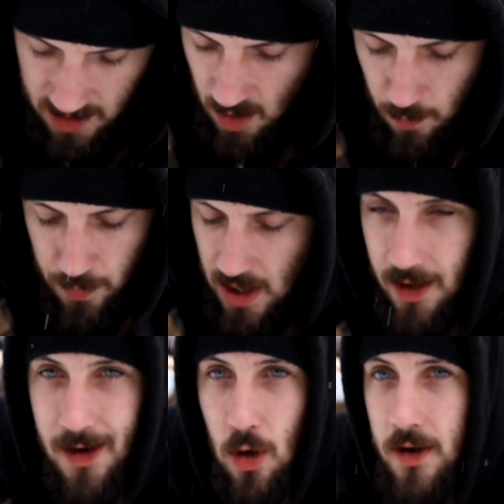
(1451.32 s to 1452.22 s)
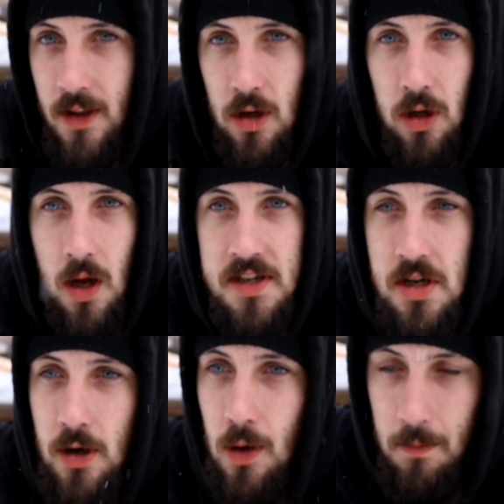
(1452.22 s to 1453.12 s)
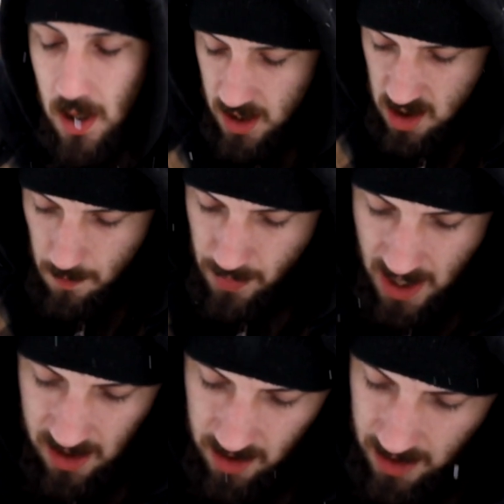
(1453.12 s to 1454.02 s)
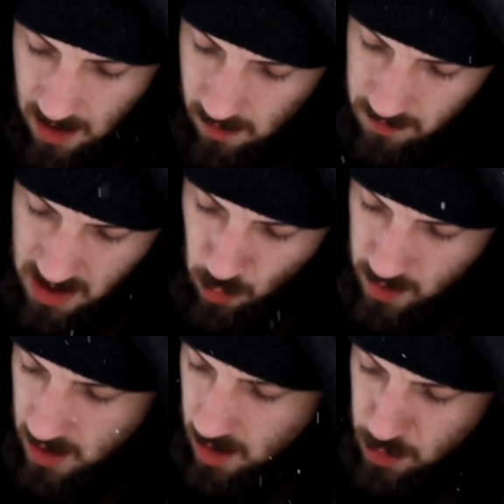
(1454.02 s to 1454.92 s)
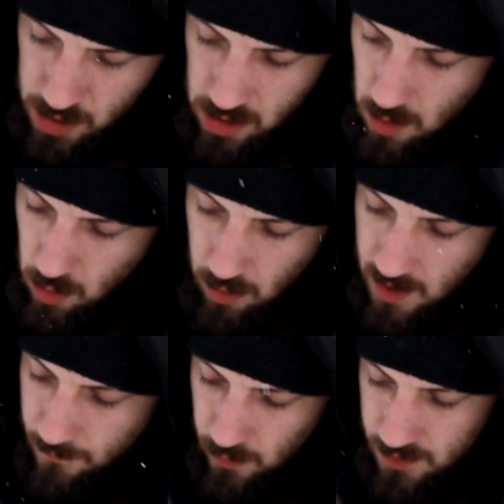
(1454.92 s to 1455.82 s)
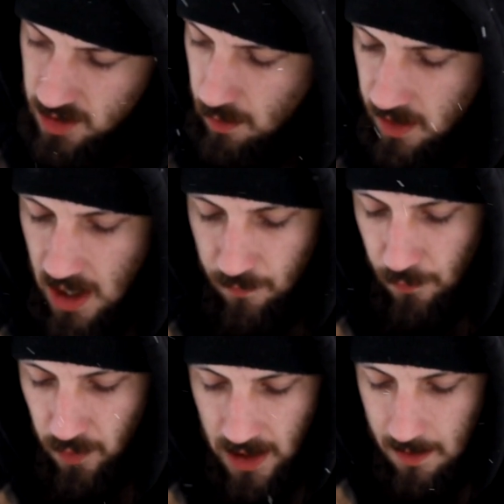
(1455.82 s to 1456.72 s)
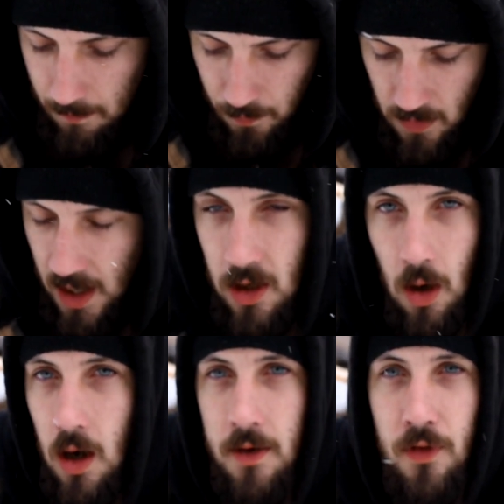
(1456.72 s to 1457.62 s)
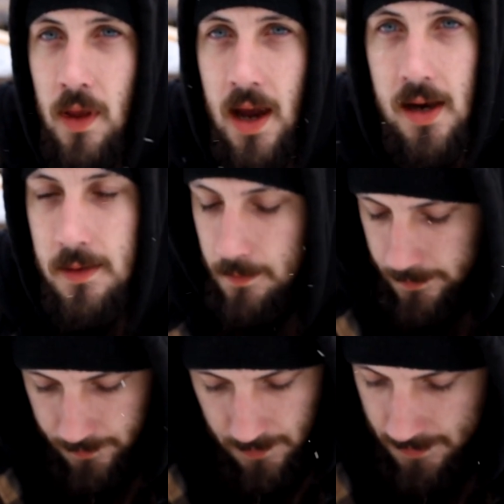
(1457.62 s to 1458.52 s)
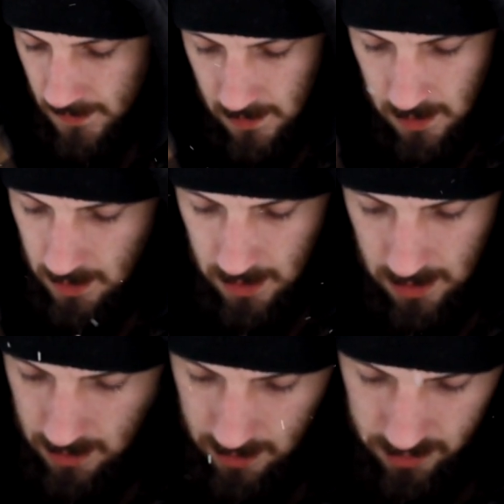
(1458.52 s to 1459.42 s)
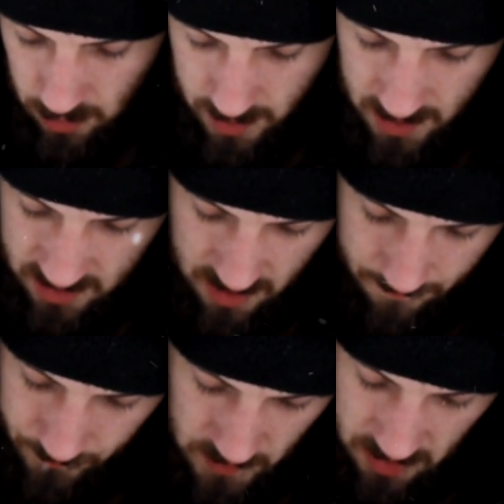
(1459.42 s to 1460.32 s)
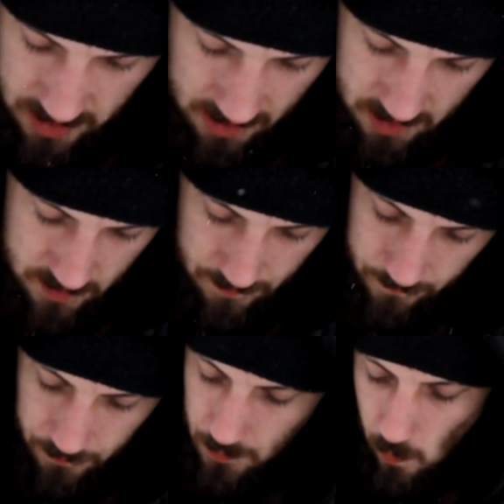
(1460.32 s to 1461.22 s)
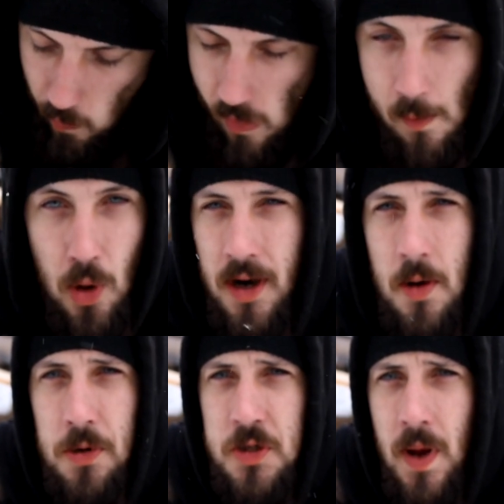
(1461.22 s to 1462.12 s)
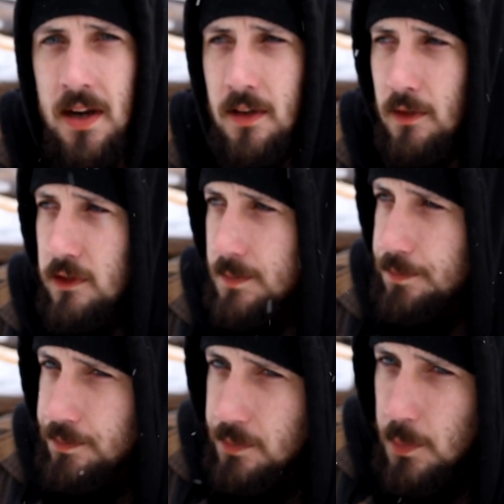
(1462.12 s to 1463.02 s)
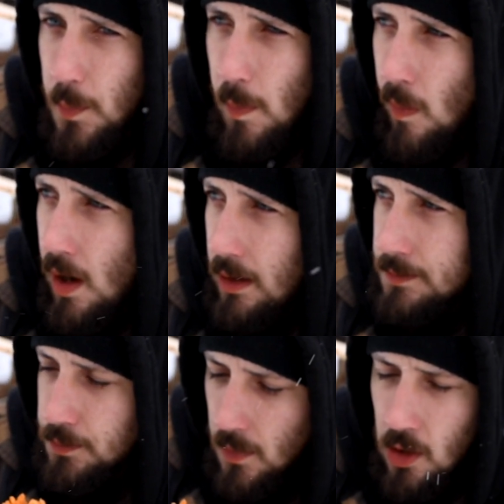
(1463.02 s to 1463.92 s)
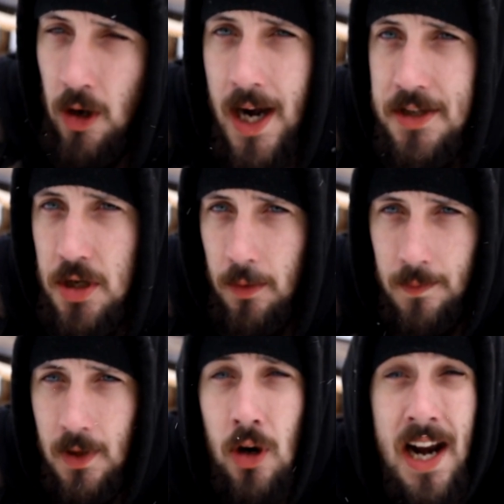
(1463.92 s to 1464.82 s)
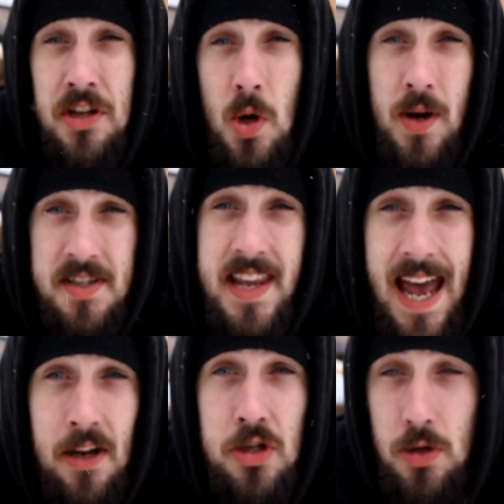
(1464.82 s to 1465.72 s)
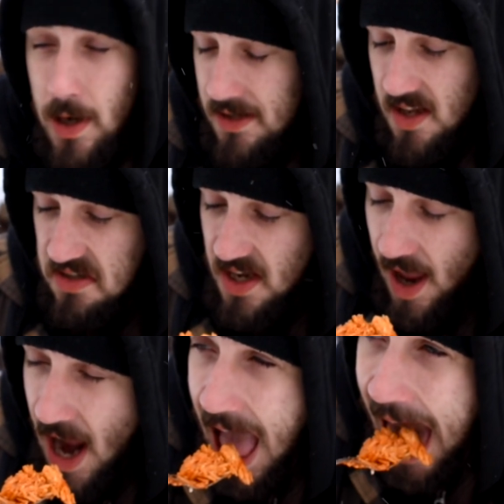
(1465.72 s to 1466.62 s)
in your belly or in the closet or money in your bank account. Man, we got to be so grateful and so thankful for that. Thank God for that. And it's crazy. Just things put into perspective. Gratitude. Gratitude is the attitude, as they say.